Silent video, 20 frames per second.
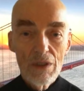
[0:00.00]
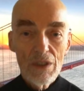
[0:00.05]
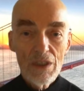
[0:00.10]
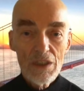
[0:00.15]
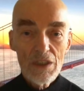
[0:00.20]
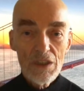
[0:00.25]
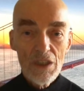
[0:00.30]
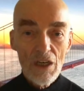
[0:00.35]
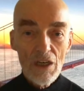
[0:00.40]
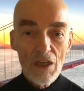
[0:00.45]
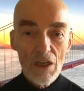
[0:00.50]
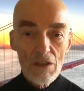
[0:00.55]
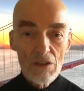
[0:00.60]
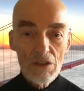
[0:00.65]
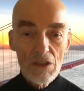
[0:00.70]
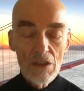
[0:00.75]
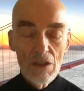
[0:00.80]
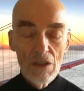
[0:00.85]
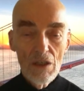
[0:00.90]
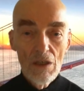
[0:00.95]

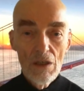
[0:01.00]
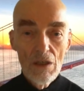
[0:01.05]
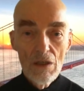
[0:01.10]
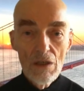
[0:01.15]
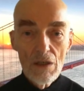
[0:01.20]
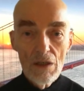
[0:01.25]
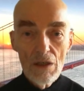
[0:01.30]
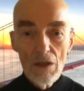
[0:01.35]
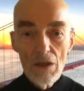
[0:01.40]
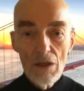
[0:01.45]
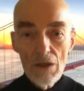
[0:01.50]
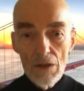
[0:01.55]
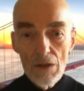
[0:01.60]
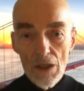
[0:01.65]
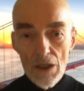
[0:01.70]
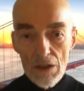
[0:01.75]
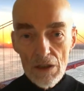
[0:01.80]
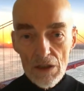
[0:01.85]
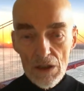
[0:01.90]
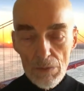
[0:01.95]
attacks,
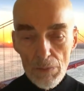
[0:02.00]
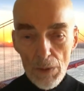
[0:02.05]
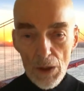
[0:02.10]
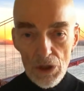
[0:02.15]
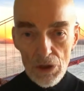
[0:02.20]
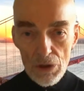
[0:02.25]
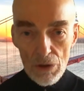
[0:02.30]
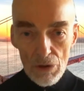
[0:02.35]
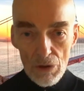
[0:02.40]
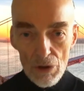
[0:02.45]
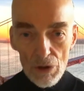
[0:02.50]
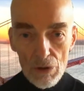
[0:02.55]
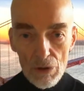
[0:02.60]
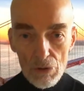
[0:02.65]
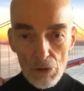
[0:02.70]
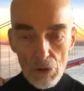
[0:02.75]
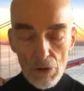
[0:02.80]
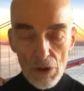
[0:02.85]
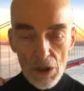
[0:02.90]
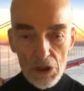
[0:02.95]
and especially the
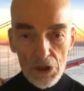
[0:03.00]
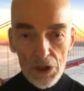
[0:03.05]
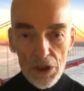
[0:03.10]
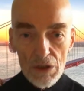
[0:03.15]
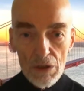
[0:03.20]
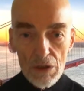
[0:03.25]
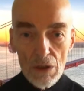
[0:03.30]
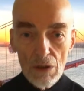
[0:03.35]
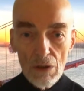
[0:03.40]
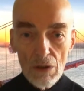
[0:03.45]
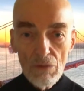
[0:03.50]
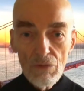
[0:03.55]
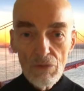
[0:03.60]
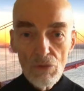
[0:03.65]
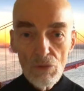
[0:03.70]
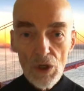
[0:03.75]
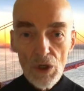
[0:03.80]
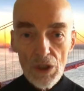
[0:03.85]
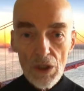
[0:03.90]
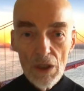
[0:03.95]
whole question of
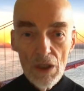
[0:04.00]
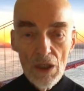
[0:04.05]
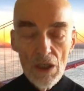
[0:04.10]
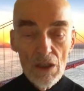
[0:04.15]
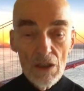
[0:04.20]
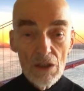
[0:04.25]
what